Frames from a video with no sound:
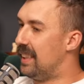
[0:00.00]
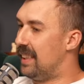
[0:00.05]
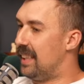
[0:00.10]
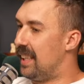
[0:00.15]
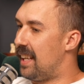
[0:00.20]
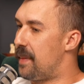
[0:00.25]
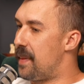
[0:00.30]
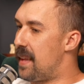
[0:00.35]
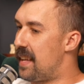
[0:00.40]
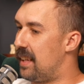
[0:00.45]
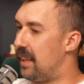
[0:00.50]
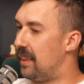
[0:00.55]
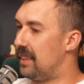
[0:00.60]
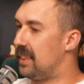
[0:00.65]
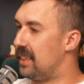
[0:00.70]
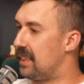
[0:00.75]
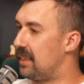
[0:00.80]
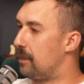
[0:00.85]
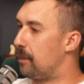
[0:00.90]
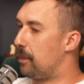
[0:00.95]
And then I'd
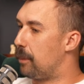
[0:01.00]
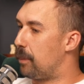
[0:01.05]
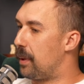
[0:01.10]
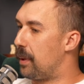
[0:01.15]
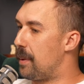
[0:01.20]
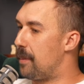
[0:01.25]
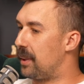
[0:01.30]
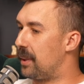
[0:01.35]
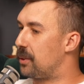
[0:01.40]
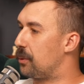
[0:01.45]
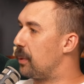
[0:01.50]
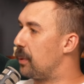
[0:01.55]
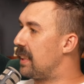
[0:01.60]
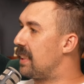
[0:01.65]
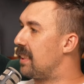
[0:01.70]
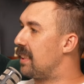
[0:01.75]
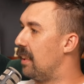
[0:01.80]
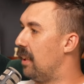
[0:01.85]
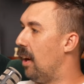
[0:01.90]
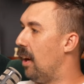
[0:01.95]
just pretty much
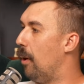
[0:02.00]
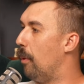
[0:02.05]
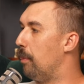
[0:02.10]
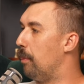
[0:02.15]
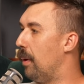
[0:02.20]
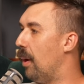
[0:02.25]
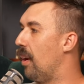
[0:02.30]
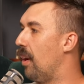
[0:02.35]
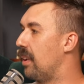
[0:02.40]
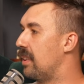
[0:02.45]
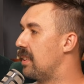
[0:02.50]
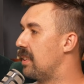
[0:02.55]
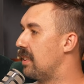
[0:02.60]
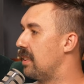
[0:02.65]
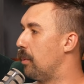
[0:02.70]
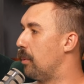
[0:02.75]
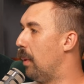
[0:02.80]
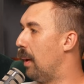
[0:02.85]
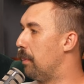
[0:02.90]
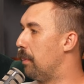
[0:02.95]
resell a whole box to
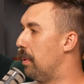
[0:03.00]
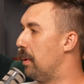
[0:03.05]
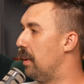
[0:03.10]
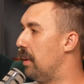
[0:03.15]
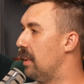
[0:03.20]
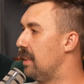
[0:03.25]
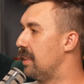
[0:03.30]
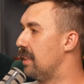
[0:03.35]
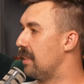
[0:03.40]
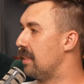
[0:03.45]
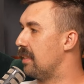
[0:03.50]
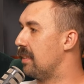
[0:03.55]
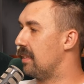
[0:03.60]
one person.